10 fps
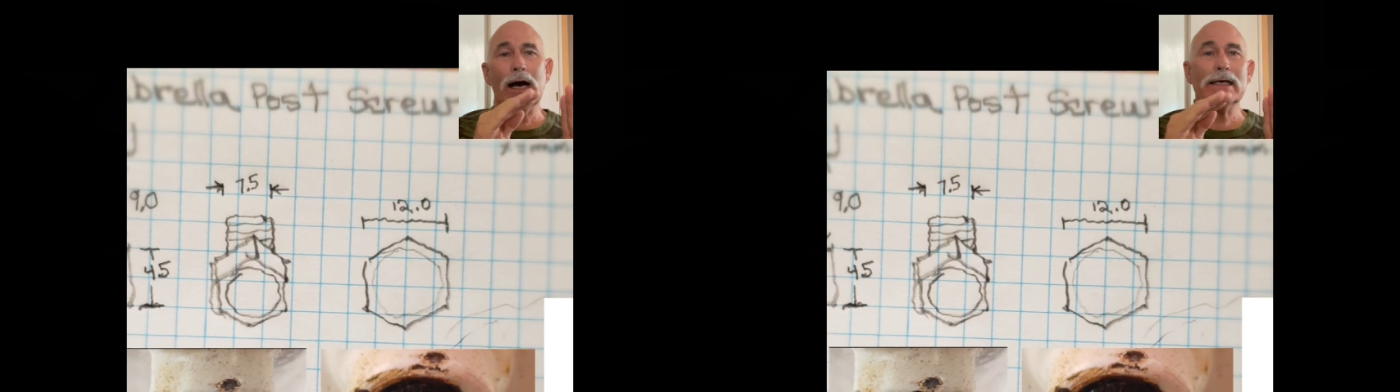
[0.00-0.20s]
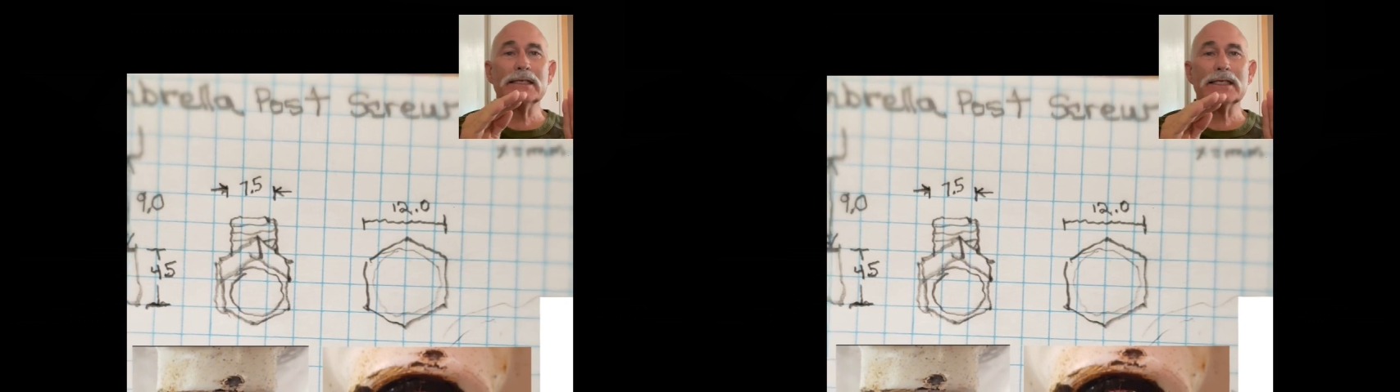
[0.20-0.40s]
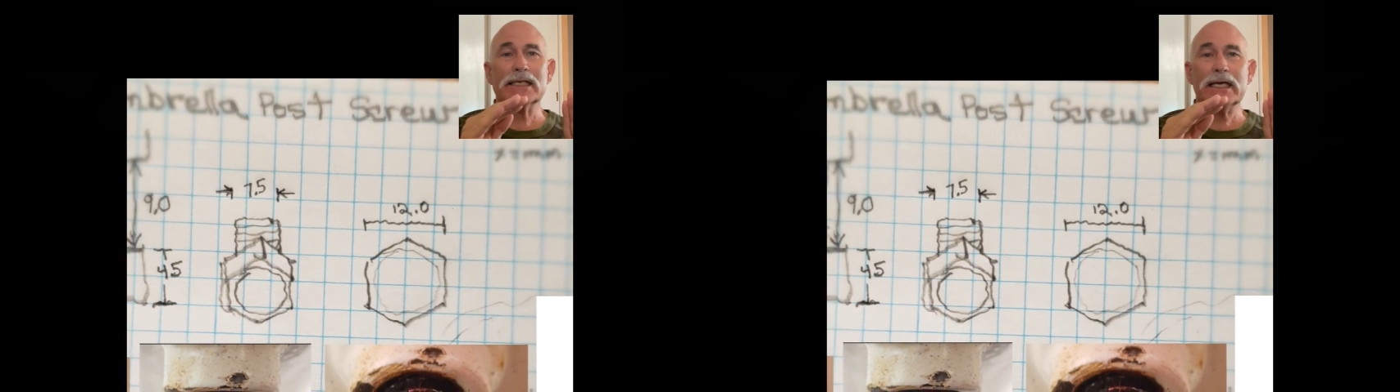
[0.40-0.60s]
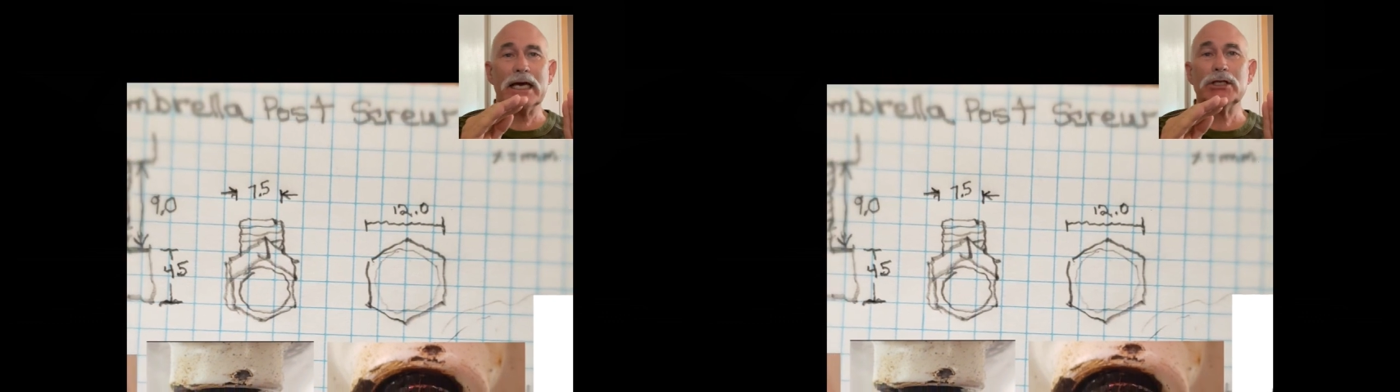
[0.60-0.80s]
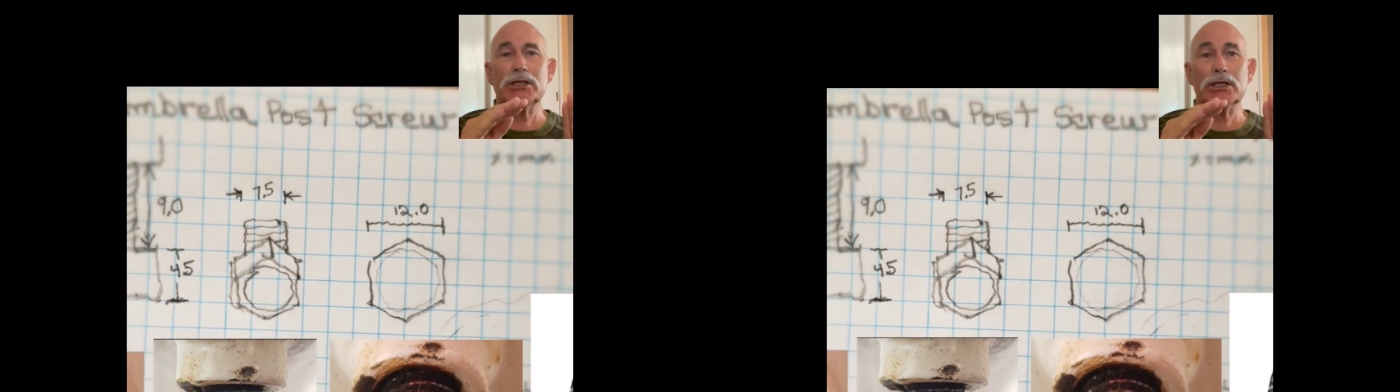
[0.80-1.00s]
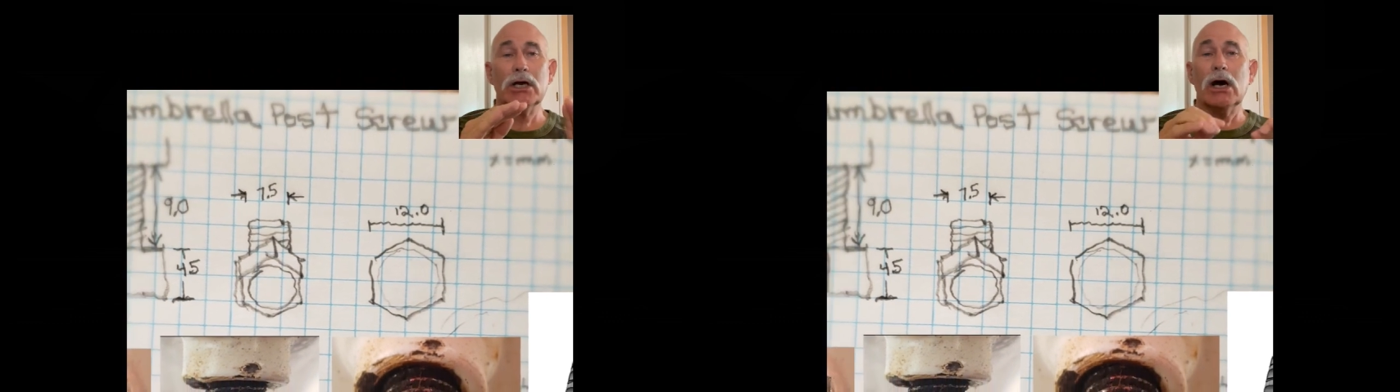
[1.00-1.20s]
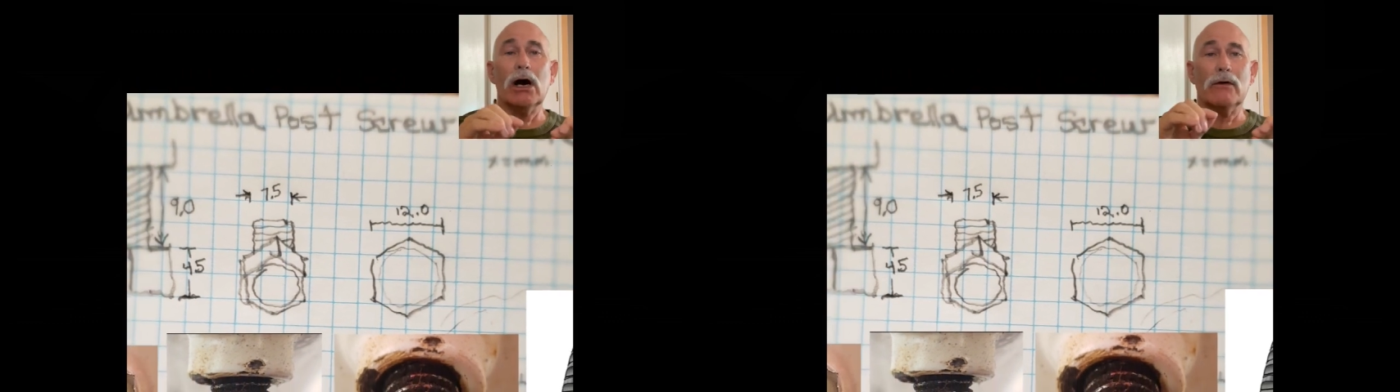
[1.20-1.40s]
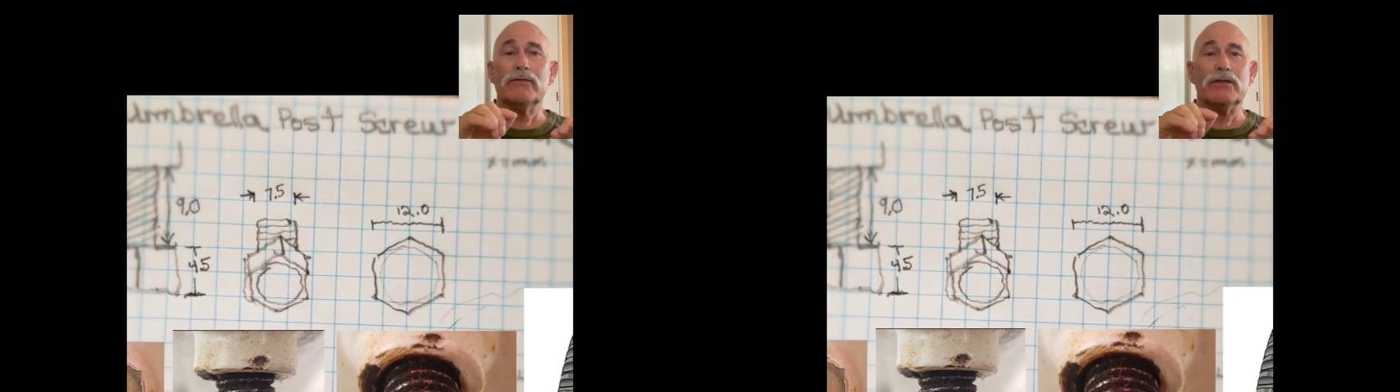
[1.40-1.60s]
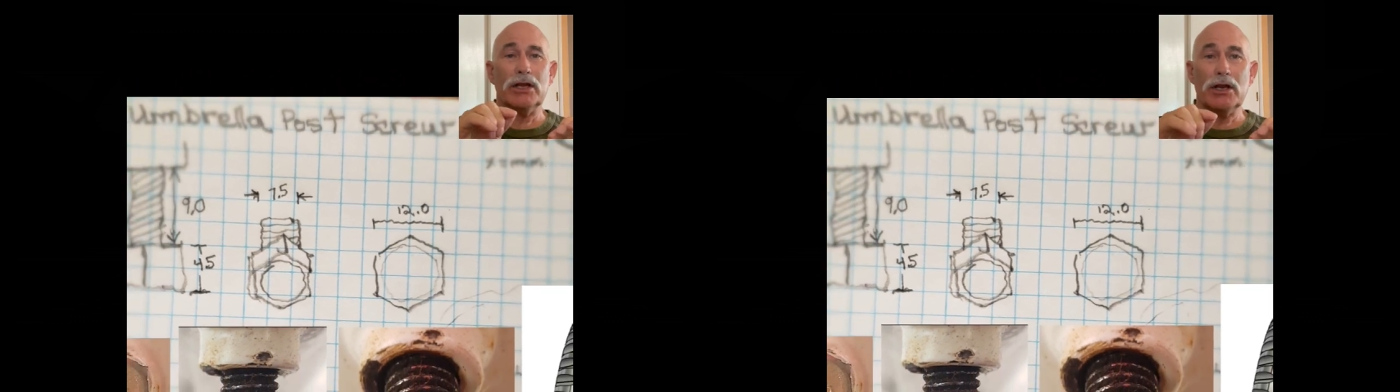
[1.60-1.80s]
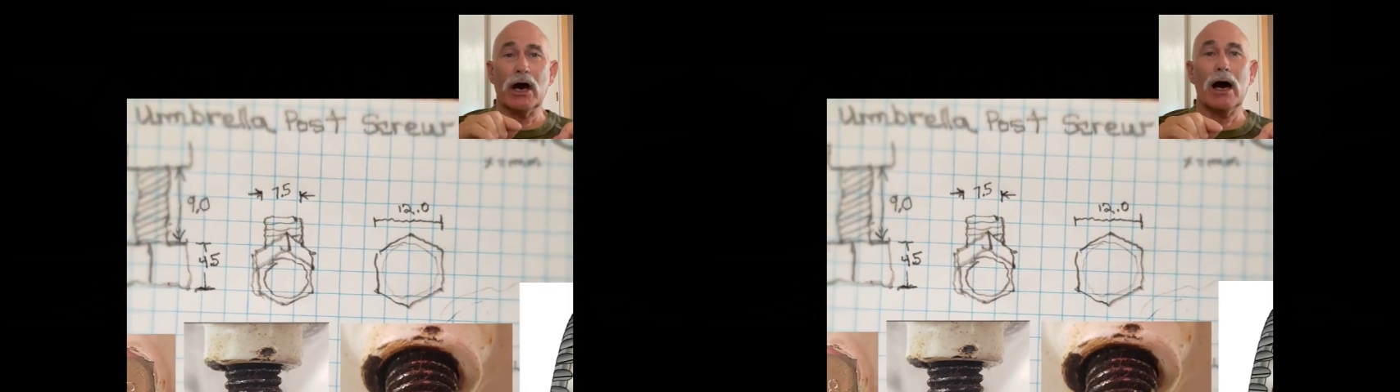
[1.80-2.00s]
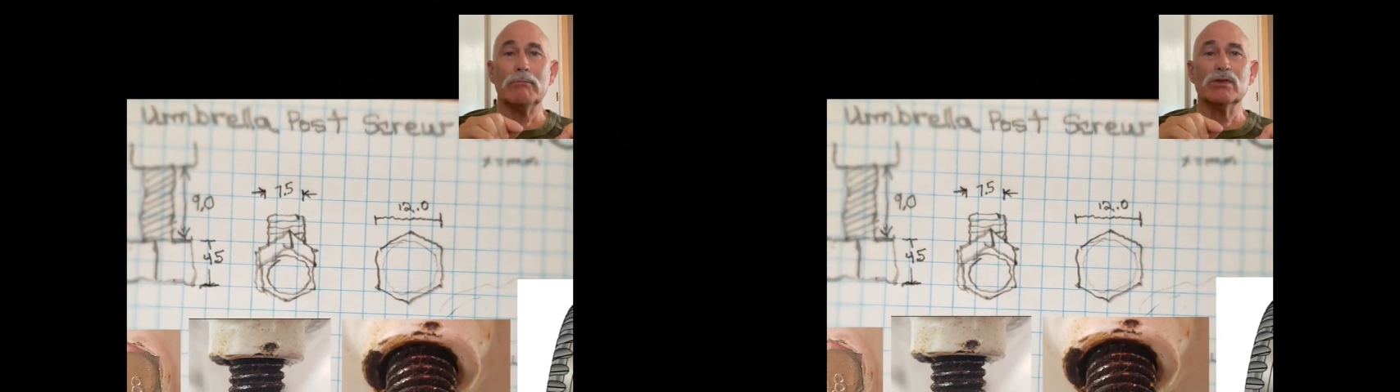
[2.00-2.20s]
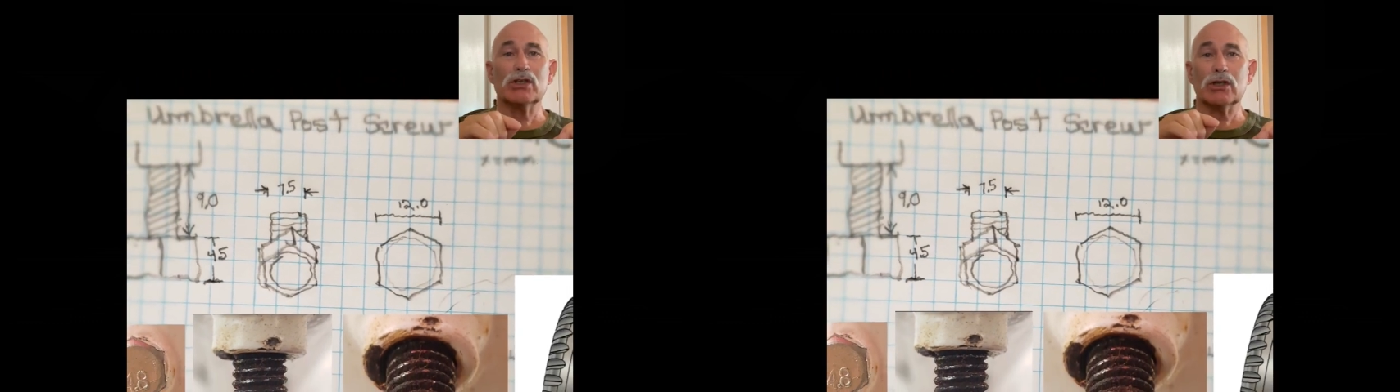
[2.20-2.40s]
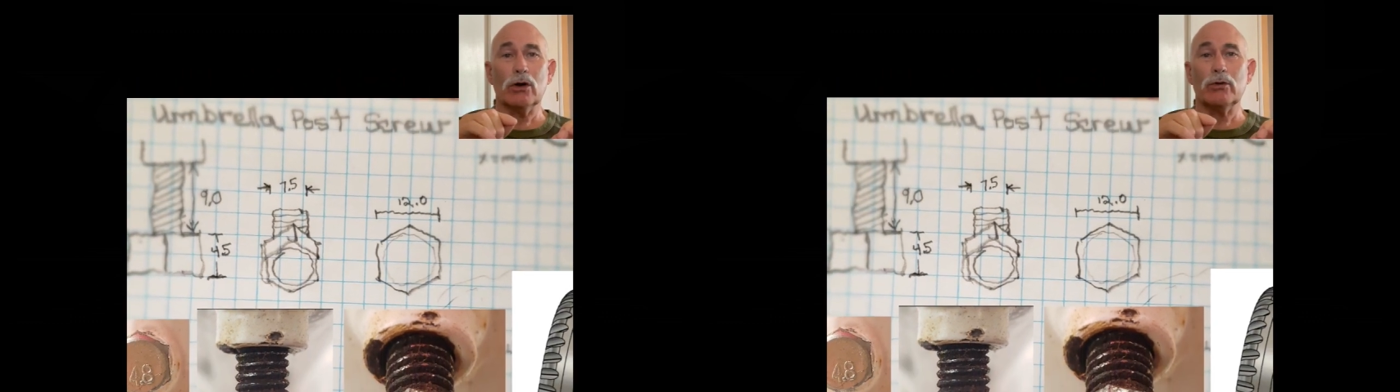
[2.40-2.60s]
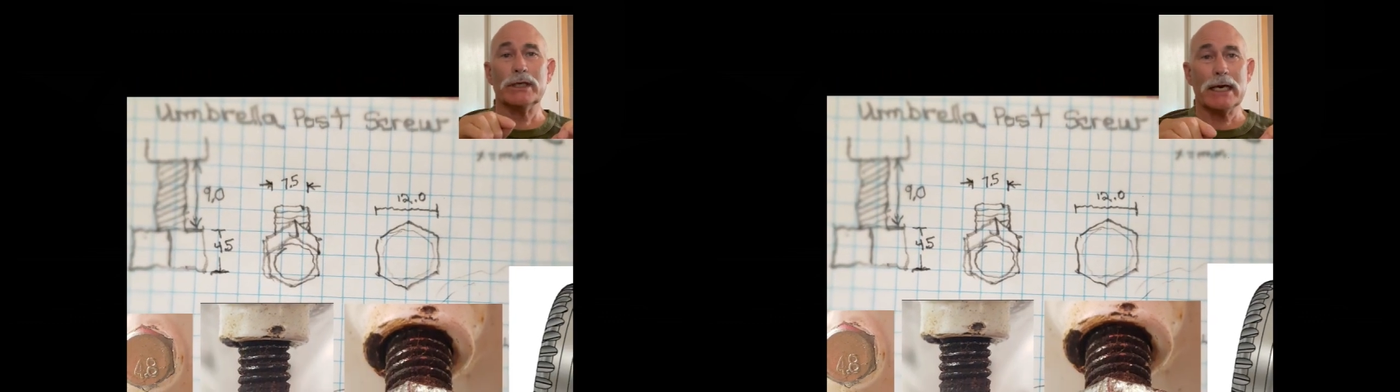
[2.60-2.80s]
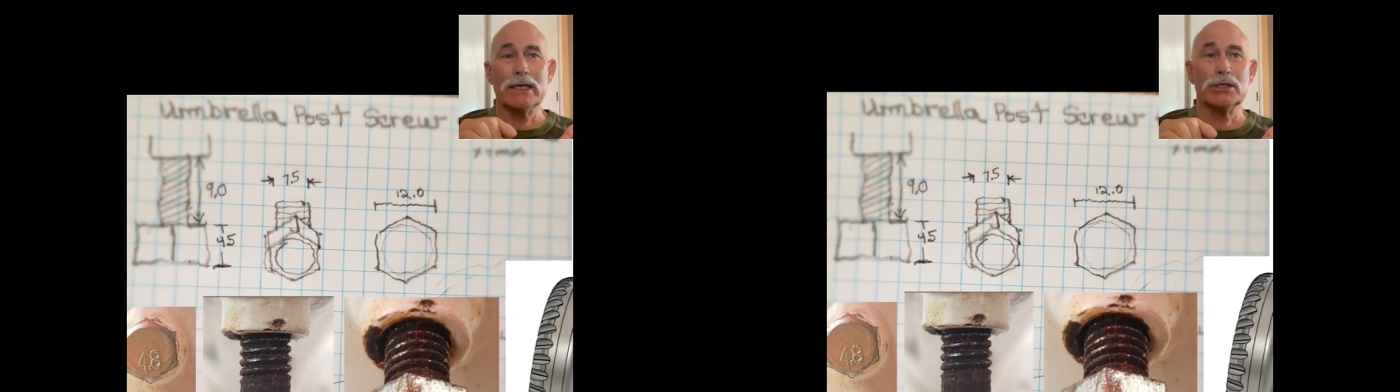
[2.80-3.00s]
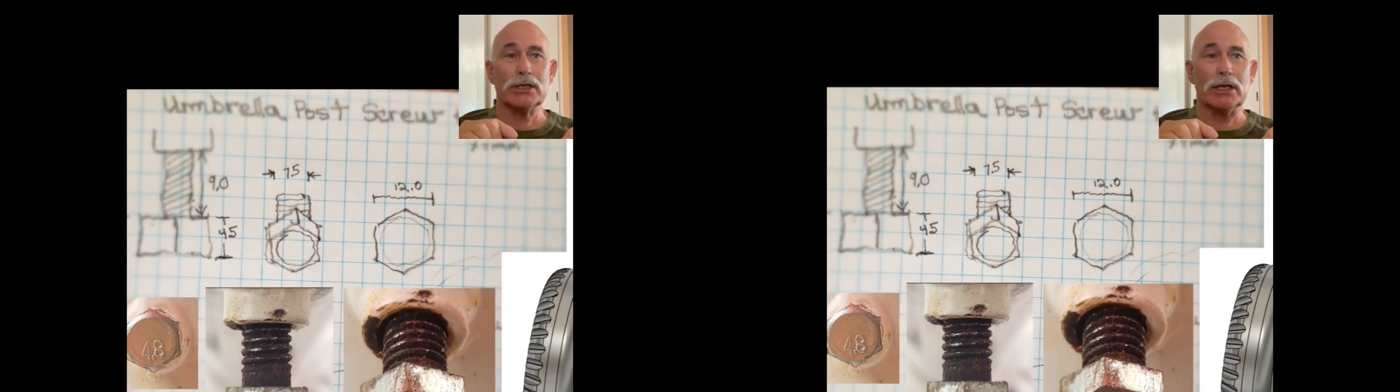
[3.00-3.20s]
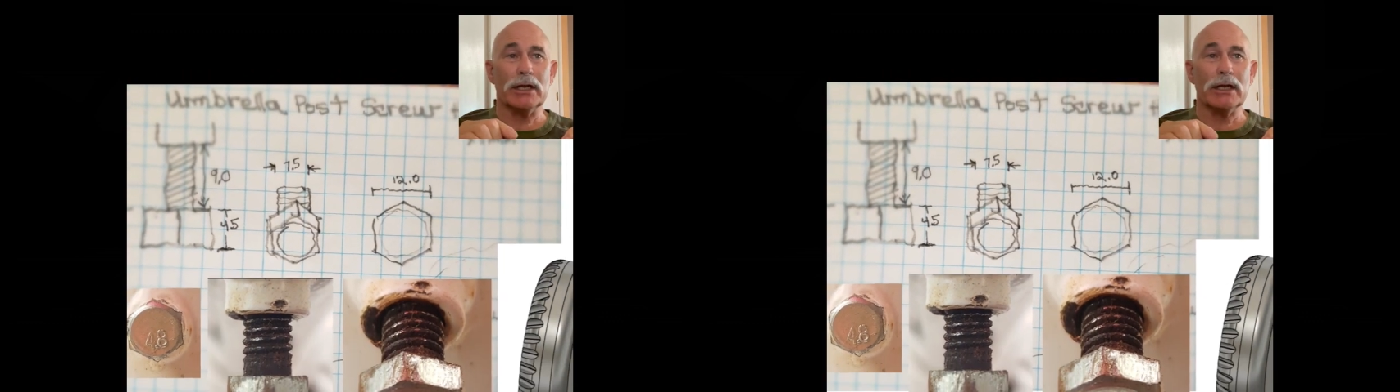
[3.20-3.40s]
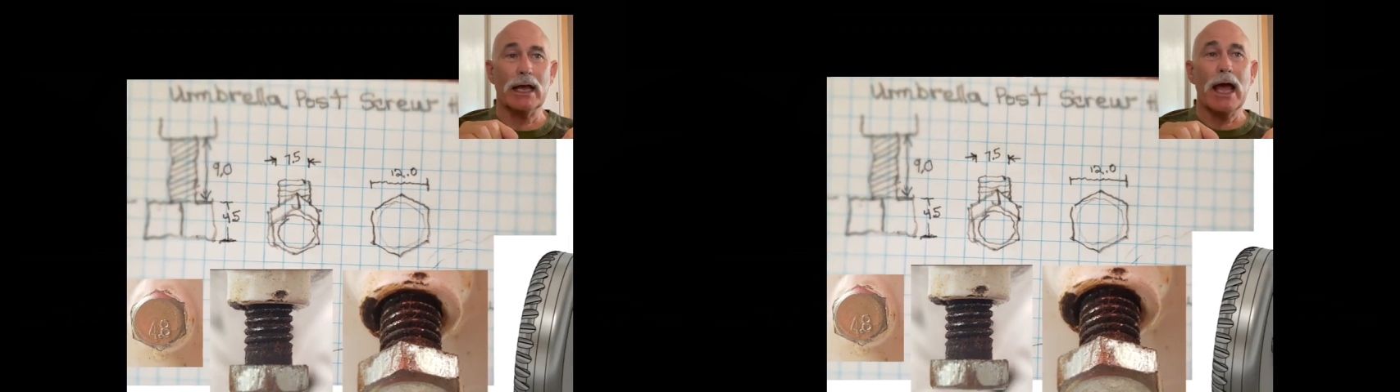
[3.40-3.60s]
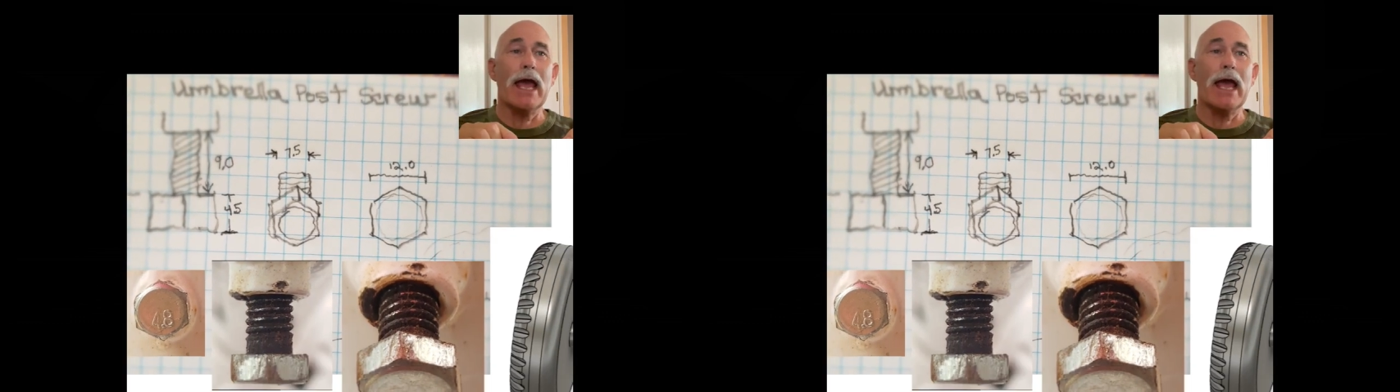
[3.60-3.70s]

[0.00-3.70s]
a sketch of the knob's location